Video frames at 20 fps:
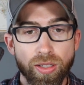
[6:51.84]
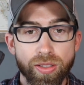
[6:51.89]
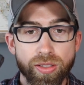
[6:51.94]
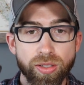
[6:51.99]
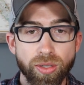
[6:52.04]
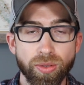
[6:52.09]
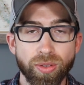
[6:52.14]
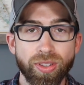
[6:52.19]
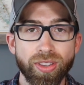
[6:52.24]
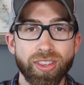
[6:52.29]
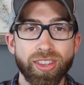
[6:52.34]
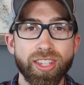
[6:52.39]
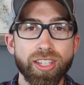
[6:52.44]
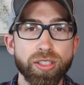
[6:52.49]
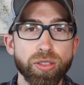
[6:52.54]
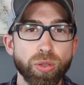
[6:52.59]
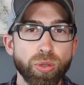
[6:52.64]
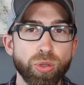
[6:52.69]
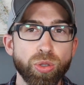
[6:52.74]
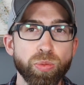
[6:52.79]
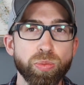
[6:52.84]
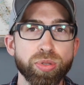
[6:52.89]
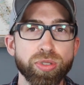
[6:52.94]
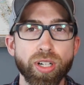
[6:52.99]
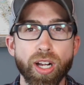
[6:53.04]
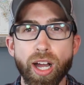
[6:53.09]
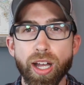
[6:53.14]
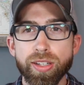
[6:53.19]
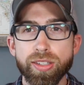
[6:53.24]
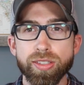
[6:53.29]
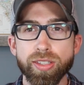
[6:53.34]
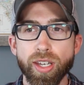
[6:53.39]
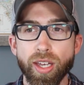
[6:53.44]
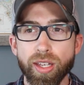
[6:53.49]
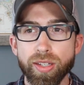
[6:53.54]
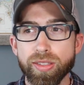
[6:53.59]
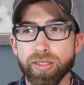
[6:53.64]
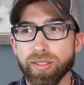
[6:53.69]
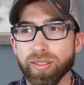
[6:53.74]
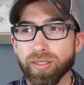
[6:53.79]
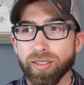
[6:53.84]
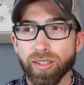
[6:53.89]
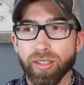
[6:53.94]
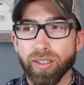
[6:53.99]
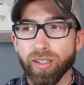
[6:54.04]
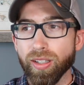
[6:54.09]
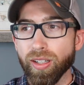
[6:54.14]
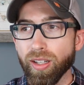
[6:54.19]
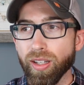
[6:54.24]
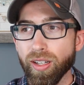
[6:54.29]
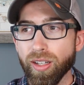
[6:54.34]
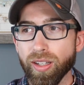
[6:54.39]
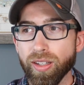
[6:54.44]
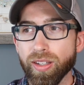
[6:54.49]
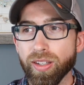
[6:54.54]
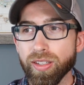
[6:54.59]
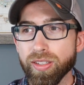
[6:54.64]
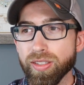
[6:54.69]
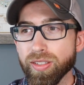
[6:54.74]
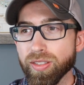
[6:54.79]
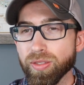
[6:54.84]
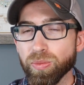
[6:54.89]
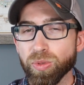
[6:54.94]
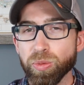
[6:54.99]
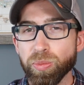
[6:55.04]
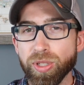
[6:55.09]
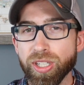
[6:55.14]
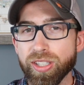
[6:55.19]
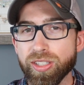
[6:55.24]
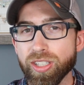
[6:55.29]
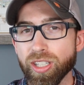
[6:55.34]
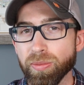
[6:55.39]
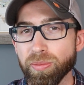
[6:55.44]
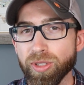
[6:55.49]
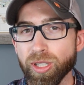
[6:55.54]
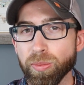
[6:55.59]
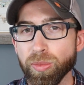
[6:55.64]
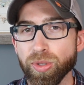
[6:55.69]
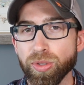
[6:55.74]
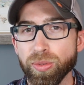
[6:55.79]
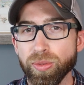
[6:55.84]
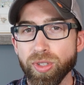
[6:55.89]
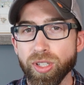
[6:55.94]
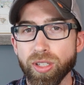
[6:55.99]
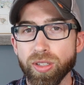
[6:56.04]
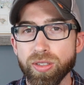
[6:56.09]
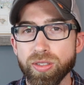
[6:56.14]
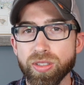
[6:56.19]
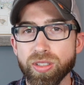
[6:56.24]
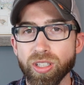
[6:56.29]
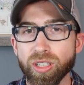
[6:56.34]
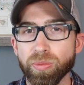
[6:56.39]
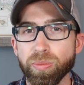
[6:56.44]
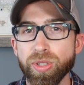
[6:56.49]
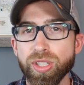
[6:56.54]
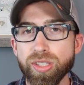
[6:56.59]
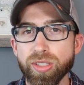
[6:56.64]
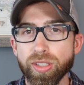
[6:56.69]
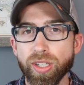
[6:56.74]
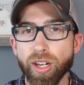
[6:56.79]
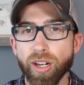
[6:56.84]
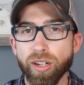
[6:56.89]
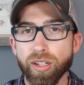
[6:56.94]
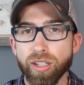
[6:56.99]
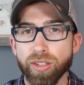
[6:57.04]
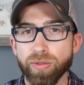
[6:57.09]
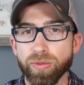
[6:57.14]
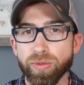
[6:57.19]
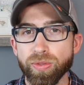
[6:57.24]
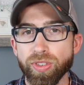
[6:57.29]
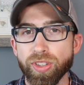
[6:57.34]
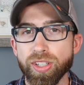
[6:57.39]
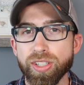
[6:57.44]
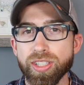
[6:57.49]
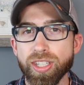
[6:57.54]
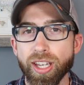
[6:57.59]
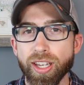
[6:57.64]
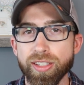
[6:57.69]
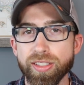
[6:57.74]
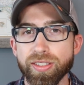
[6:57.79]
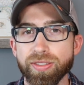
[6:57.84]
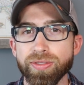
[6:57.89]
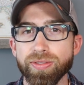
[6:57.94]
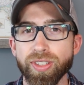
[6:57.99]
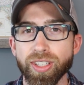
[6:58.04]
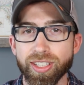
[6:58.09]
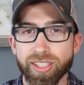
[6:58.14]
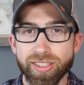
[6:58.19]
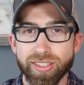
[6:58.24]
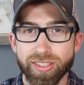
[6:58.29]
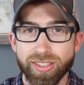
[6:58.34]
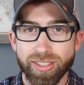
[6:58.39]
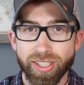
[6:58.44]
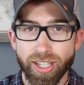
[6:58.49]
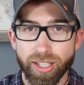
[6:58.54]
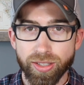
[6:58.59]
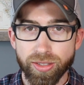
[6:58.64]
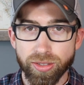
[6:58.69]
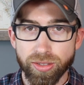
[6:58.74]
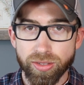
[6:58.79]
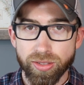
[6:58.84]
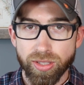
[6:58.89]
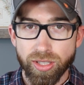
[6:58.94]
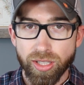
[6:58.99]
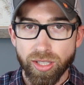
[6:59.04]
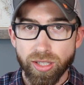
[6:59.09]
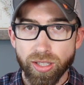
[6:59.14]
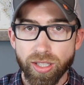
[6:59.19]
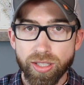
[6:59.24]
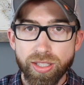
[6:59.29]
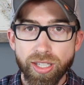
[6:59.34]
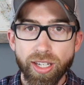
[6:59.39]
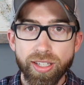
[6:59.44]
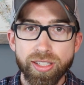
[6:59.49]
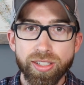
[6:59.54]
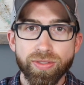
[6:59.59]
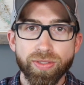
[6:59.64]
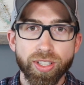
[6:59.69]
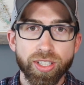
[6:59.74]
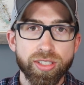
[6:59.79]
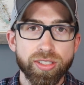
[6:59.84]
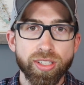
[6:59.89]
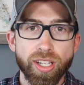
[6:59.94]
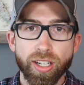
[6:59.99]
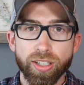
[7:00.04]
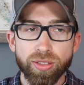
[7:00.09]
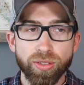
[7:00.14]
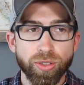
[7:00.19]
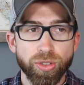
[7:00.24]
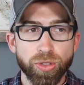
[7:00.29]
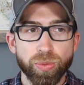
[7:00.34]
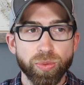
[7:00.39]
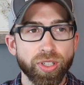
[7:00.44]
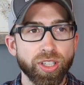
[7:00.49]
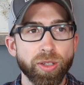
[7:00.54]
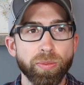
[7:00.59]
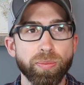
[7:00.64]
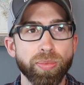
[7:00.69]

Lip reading: So this whole process, would be tip number 3. Don't be scared of the test-fix cycle. The test-fix cycle is one of the